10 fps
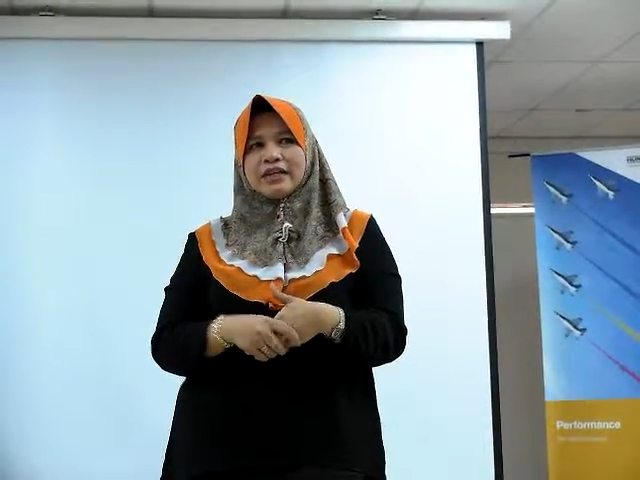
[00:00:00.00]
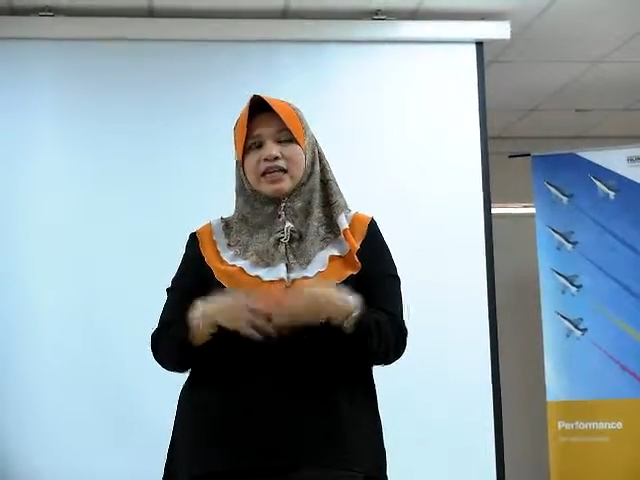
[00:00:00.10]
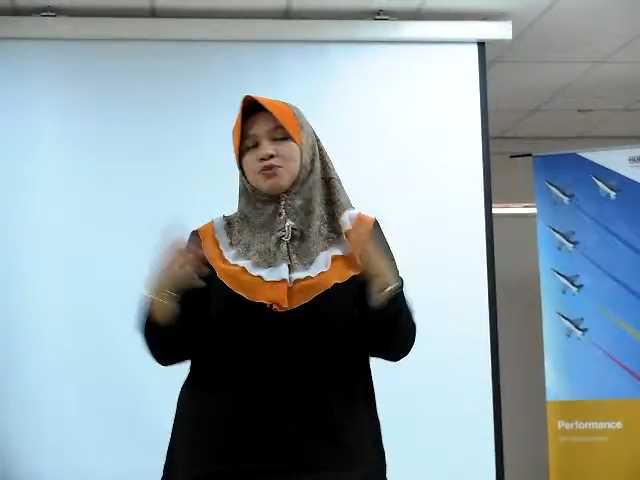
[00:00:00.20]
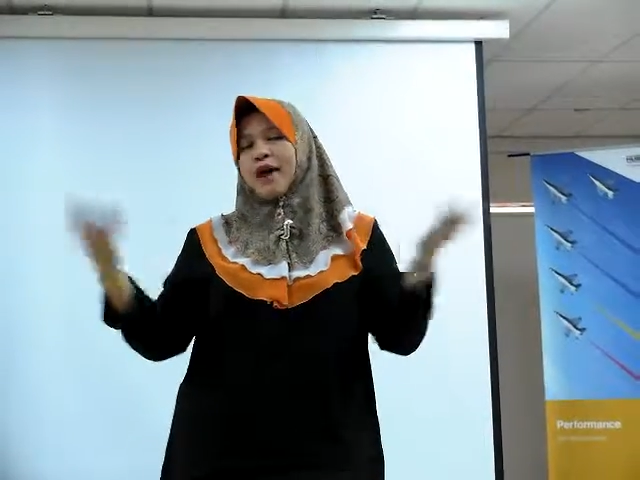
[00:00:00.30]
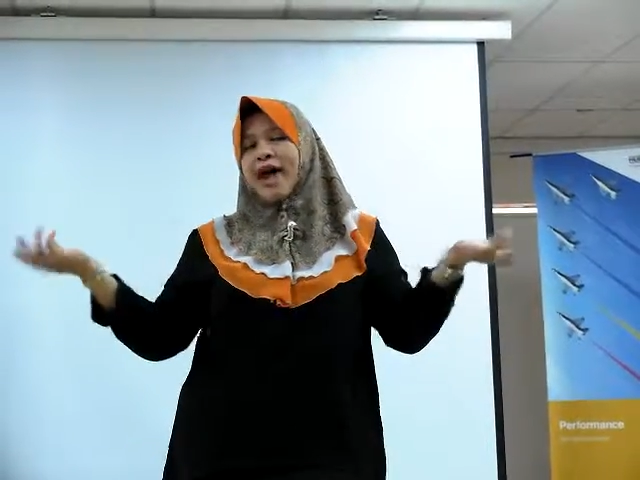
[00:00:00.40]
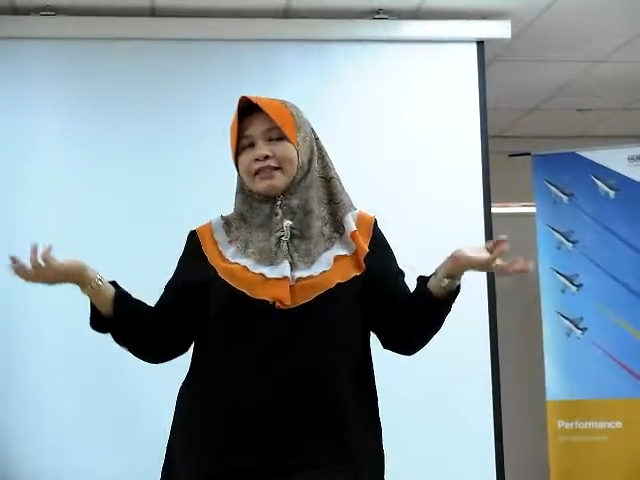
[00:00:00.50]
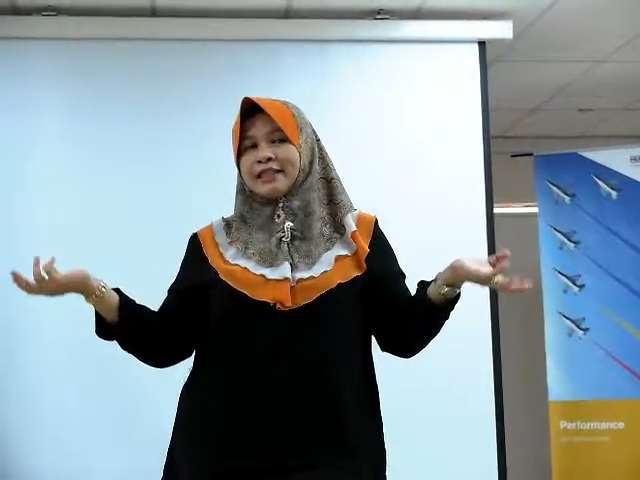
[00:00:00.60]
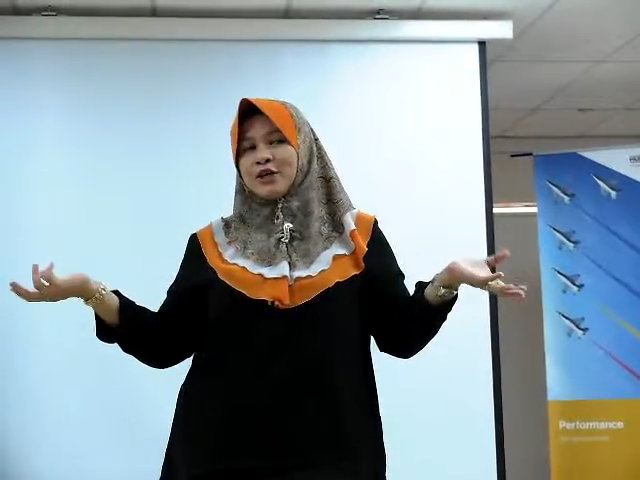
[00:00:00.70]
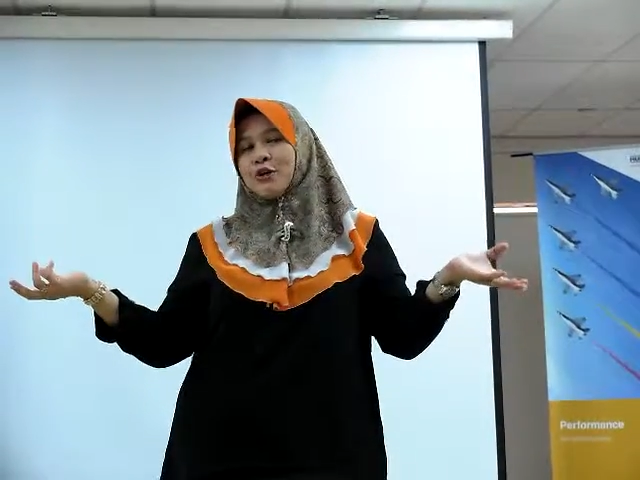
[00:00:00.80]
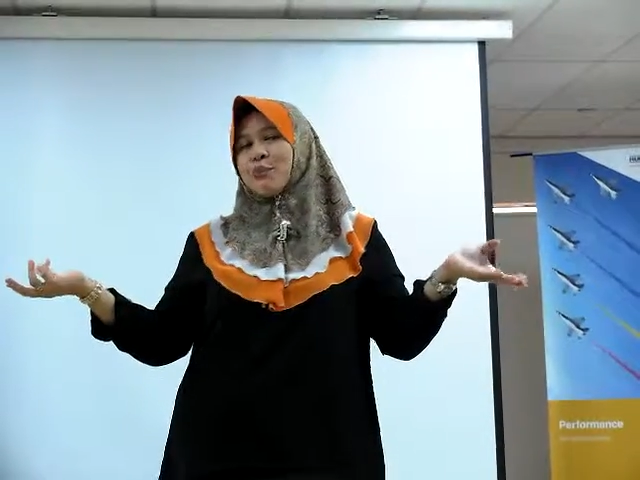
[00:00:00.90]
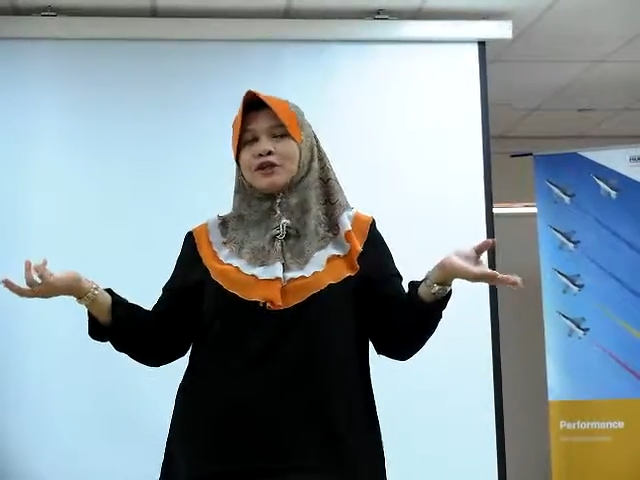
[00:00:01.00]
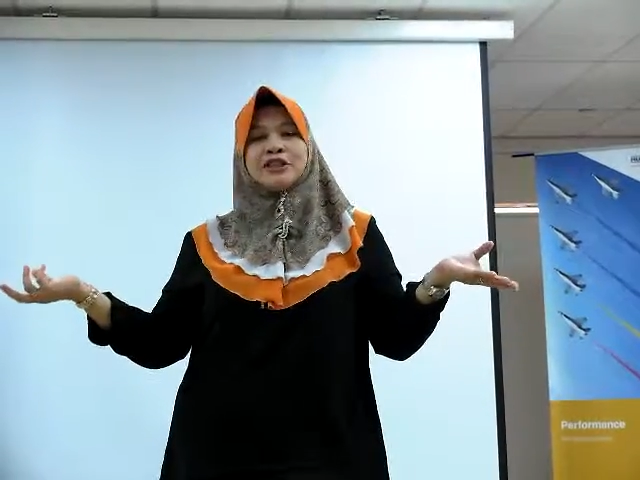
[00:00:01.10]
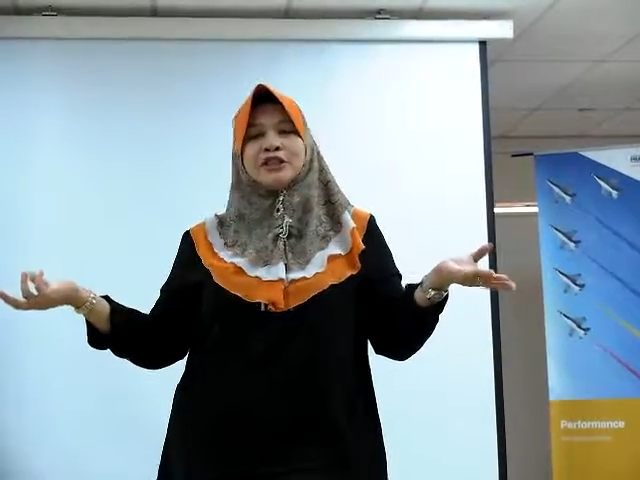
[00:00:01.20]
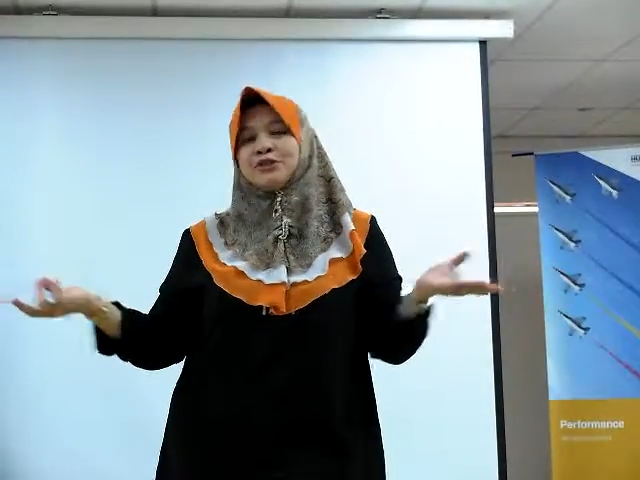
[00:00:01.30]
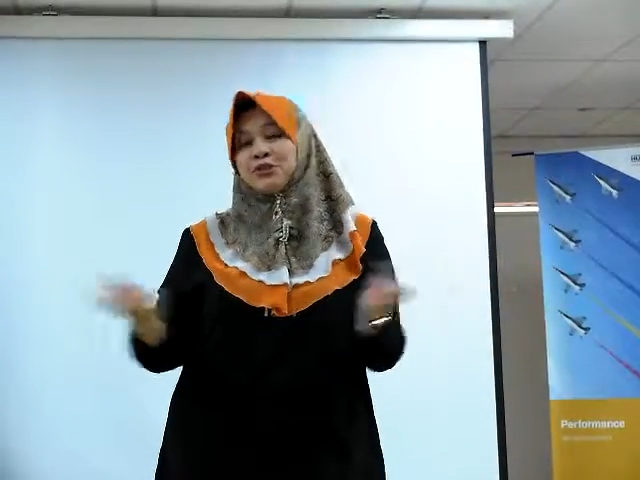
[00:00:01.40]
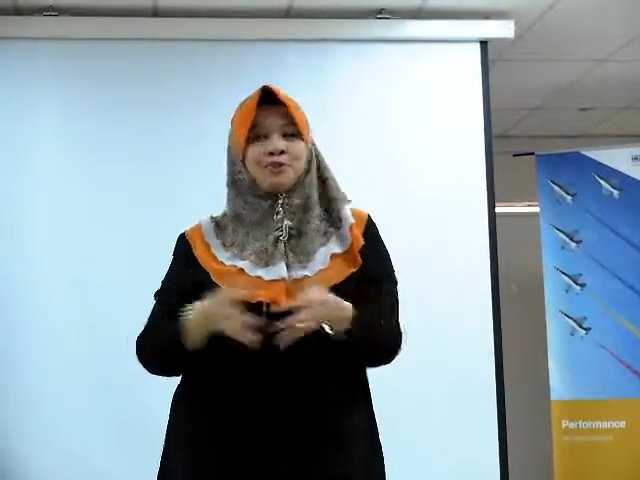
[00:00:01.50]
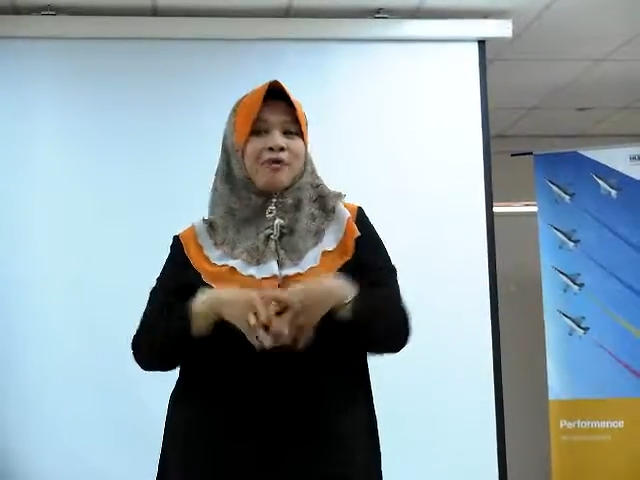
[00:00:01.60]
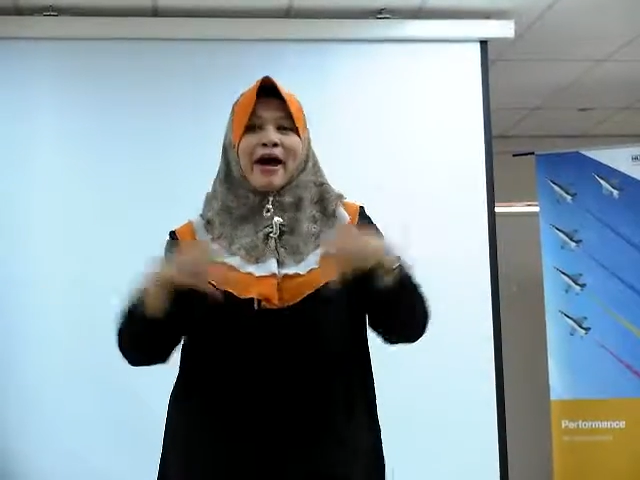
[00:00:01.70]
that's why I take the opportunity to